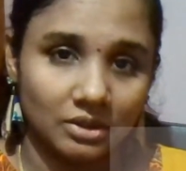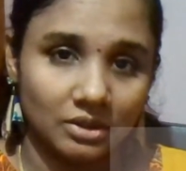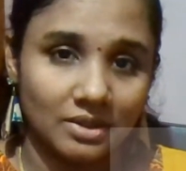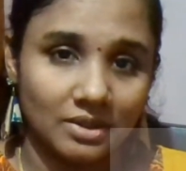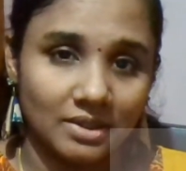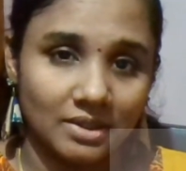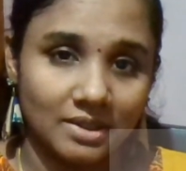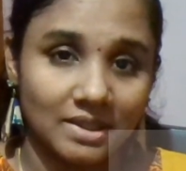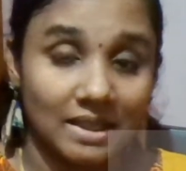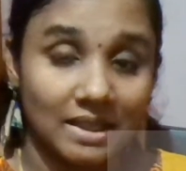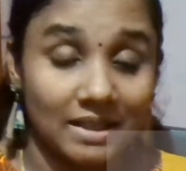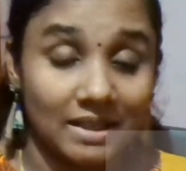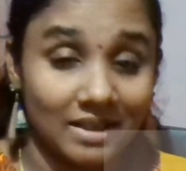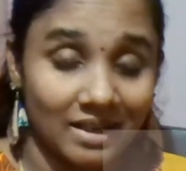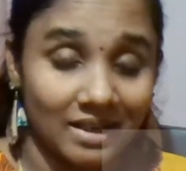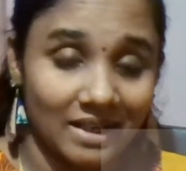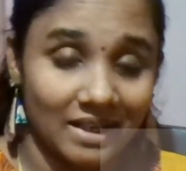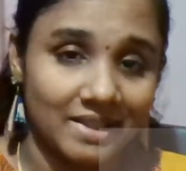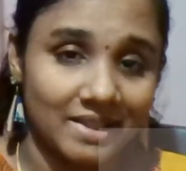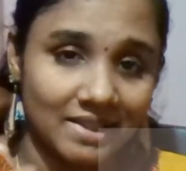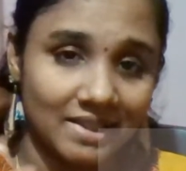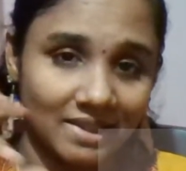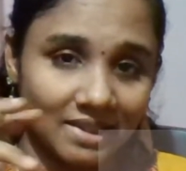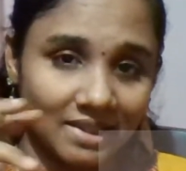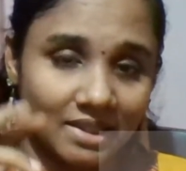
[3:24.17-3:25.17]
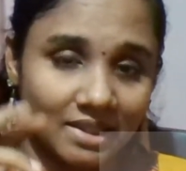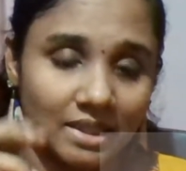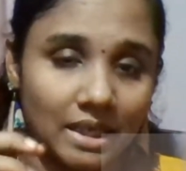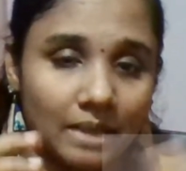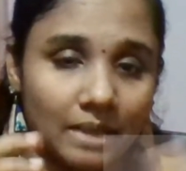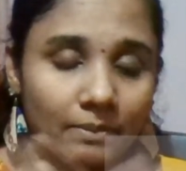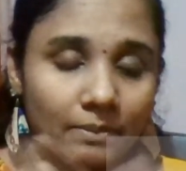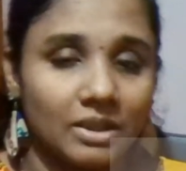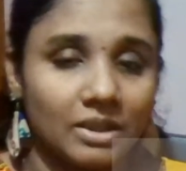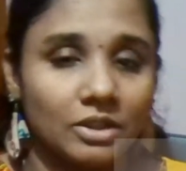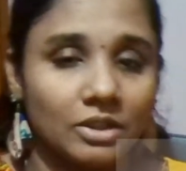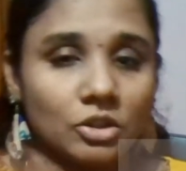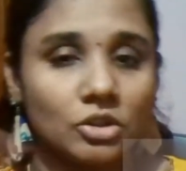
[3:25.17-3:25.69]
the sunrise
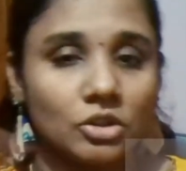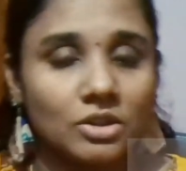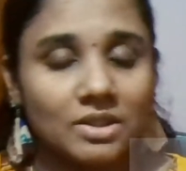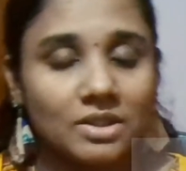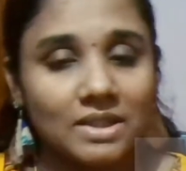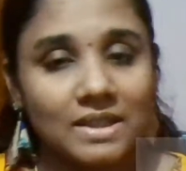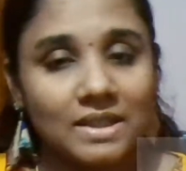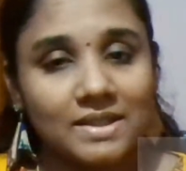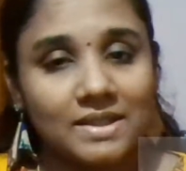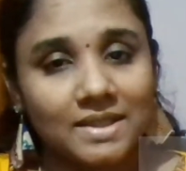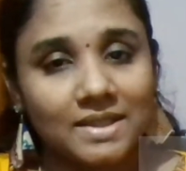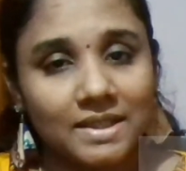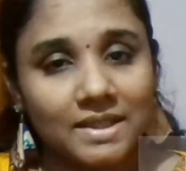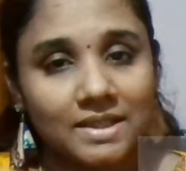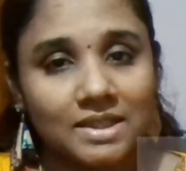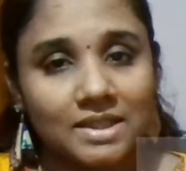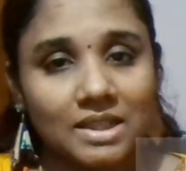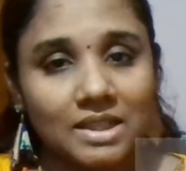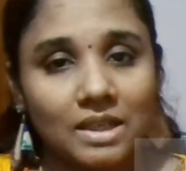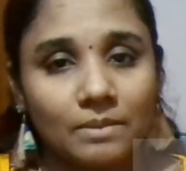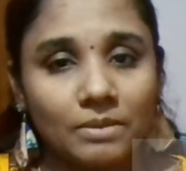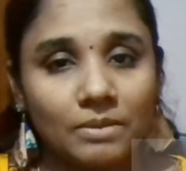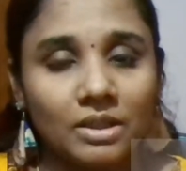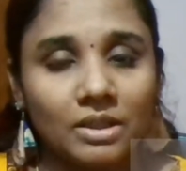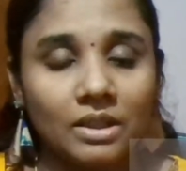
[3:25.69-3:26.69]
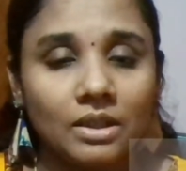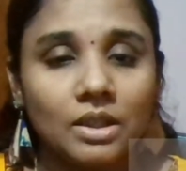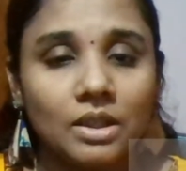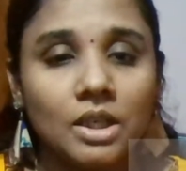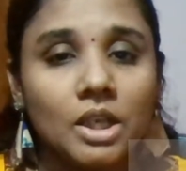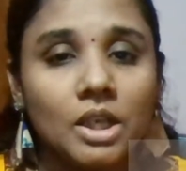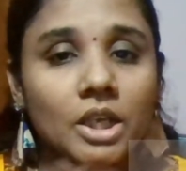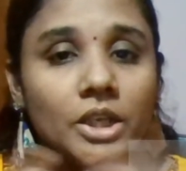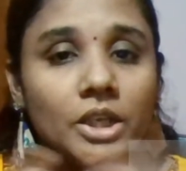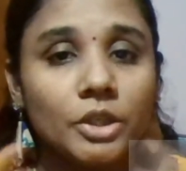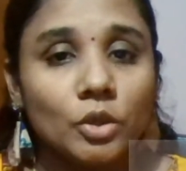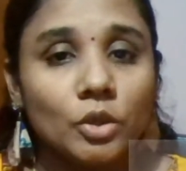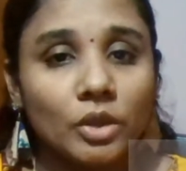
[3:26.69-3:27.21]
timing to the sunset timing,
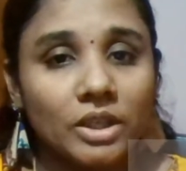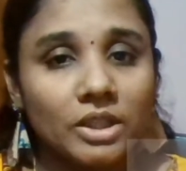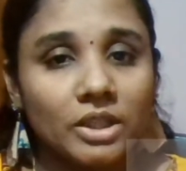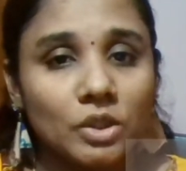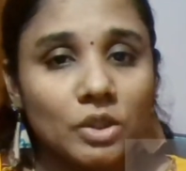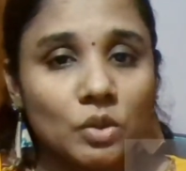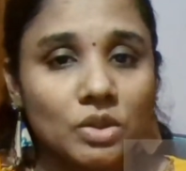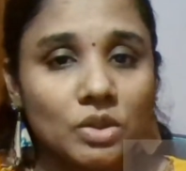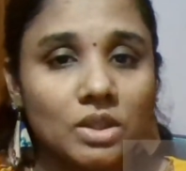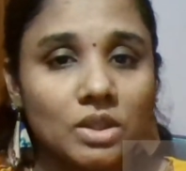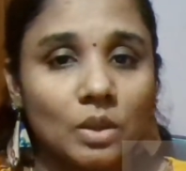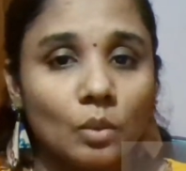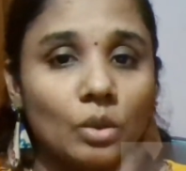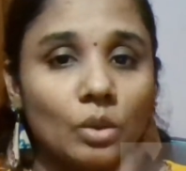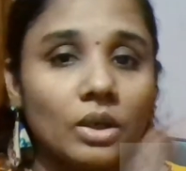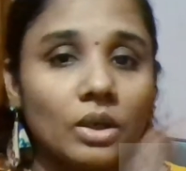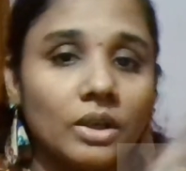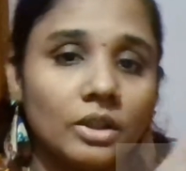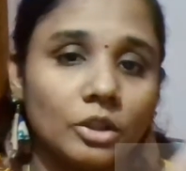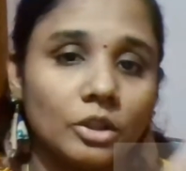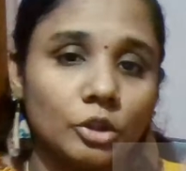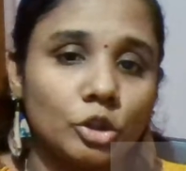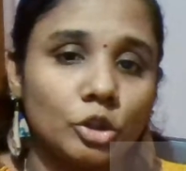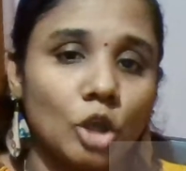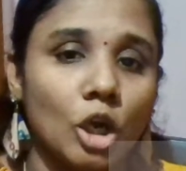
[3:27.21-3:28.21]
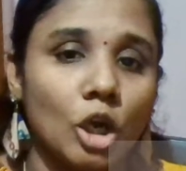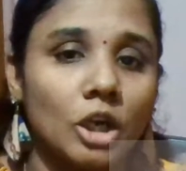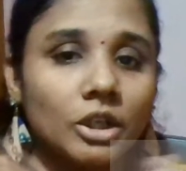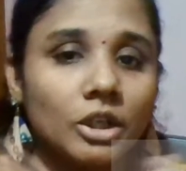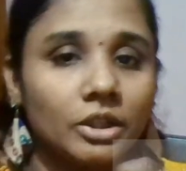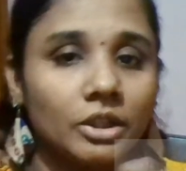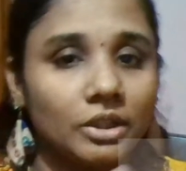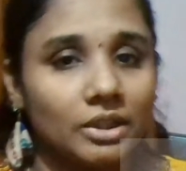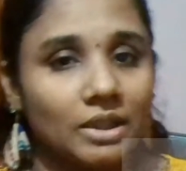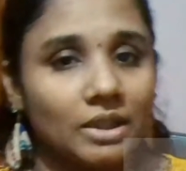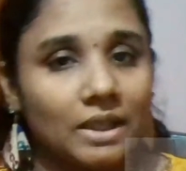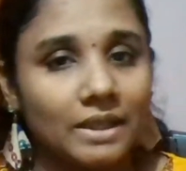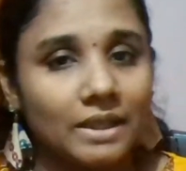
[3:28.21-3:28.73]
you can use the word dawn
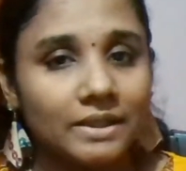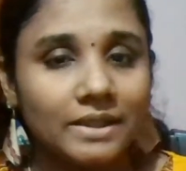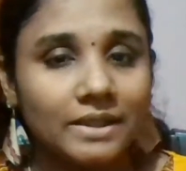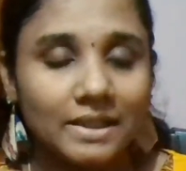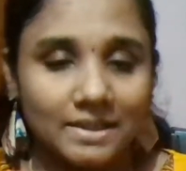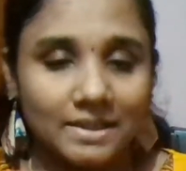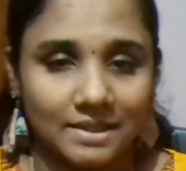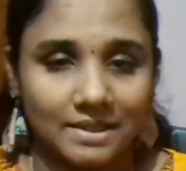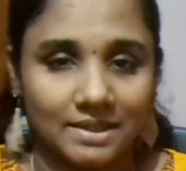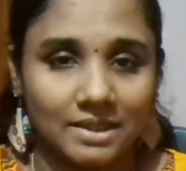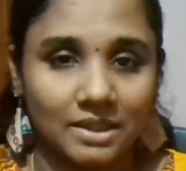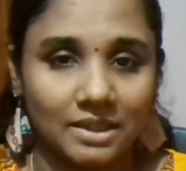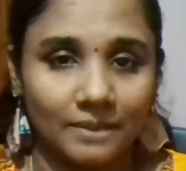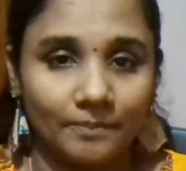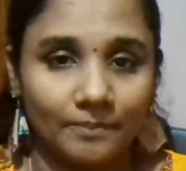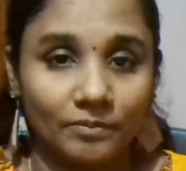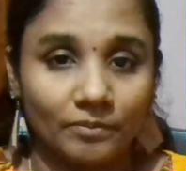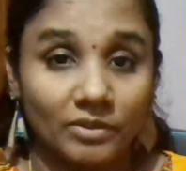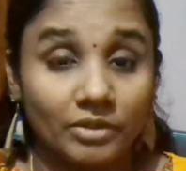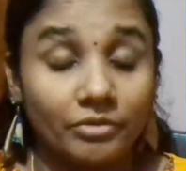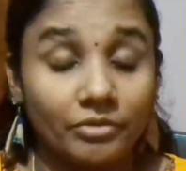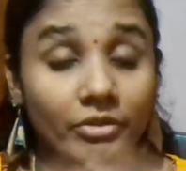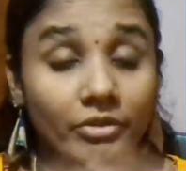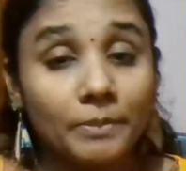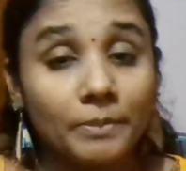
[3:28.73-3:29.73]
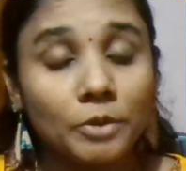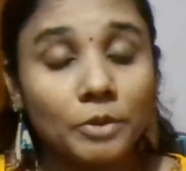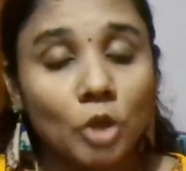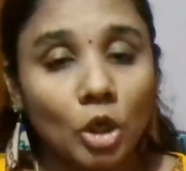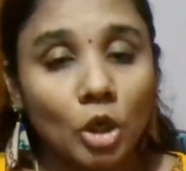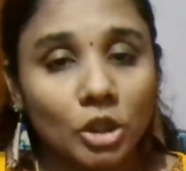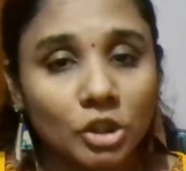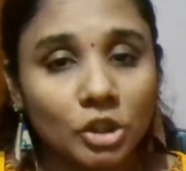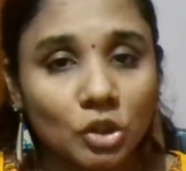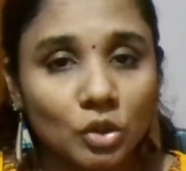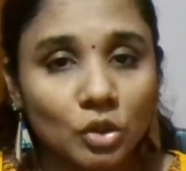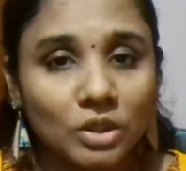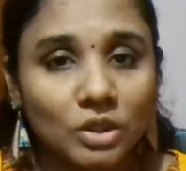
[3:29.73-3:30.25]
and dusk. From
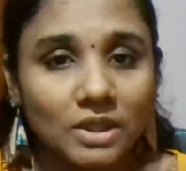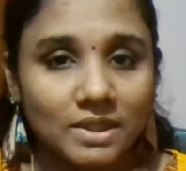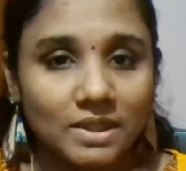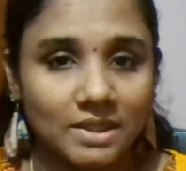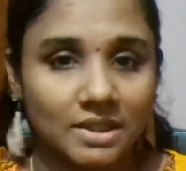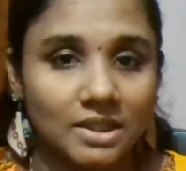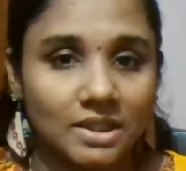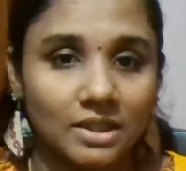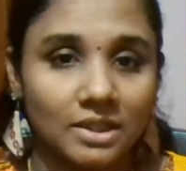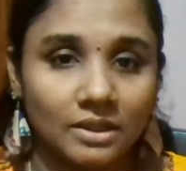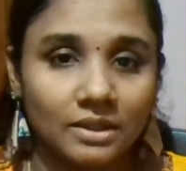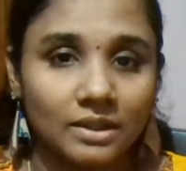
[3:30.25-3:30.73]
dawn to dusk.